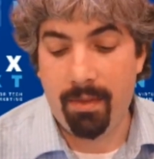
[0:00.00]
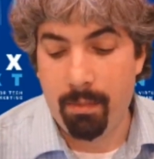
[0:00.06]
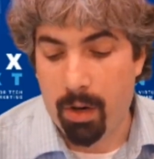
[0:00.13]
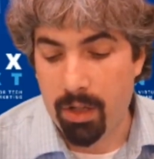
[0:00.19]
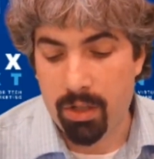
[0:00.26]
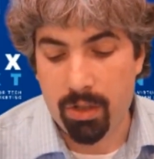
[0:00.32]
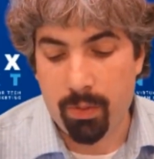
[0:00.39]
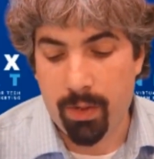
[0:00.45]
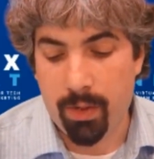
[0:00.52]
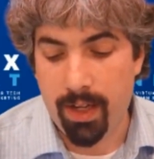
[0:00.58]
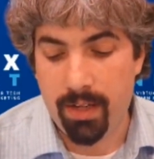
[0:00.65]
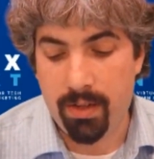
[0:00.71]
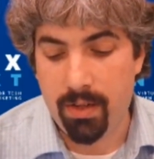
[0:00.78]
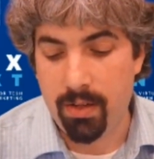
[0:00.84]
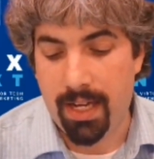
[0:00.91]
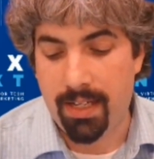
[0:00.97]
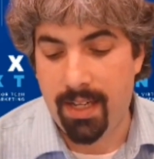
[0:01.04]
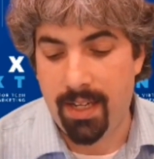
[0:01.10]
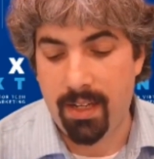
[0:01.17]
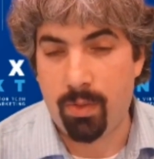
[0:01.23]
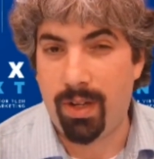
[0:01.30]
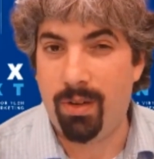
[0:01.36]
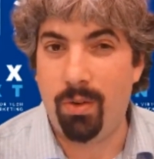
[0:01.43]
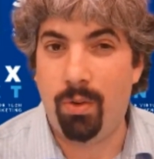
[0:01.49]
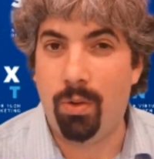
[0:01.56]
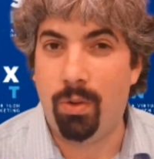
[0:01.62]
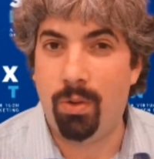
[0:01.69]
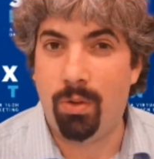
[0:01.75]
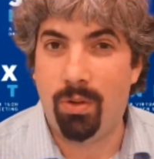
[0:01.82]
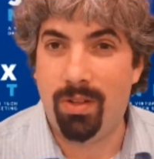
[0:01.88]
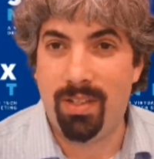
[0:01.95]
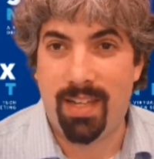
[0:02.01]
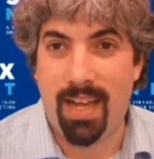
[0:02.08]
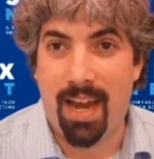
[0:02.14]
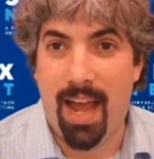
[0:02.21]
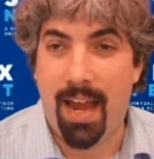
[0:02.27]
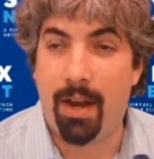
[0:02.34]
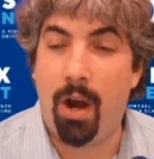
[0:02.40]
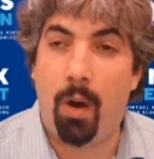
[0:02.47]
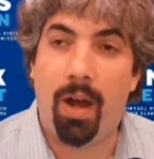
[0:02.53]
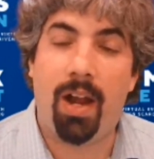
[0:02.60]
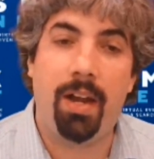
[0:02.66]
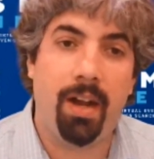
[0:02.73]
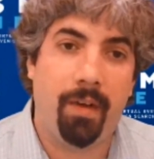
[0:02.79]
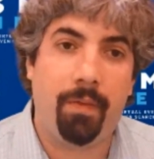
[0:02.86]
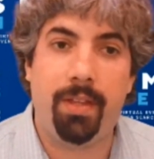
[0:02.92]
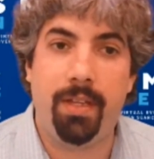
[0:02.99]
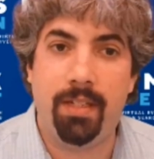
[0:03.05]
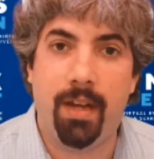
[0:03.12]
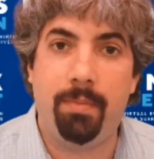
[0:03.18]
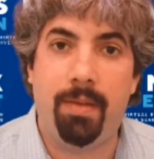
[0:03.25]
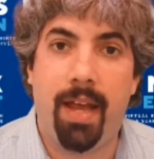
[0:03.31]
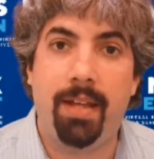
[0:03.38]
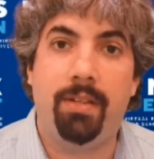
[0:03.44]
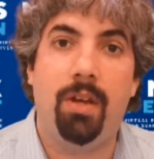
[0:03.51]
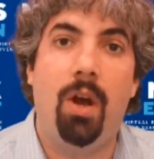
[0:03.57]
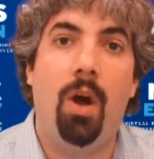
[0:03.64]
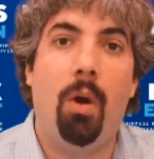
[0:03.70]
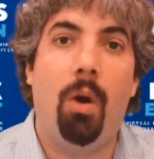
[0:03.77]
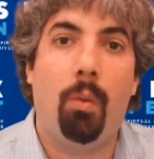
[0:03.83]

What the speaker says: March 2019 is when Google said, hey, you know what? Enough of these updates.